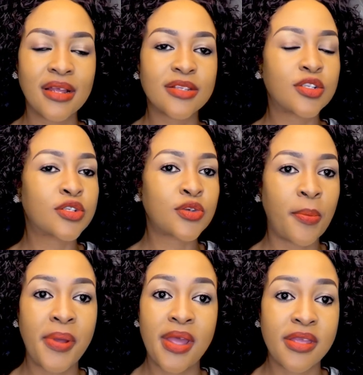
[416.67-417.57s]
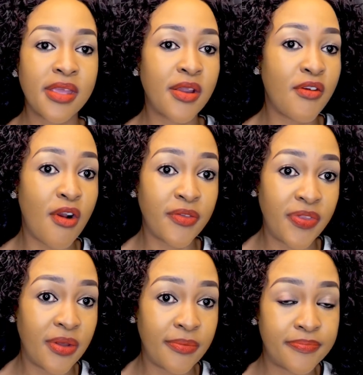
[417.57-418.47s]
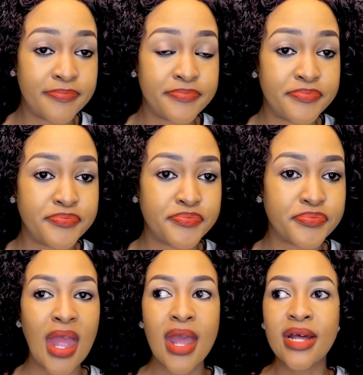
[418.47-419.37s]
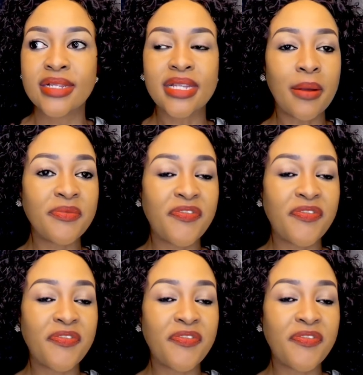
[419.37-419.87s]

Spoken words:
Stop hanging around them. Some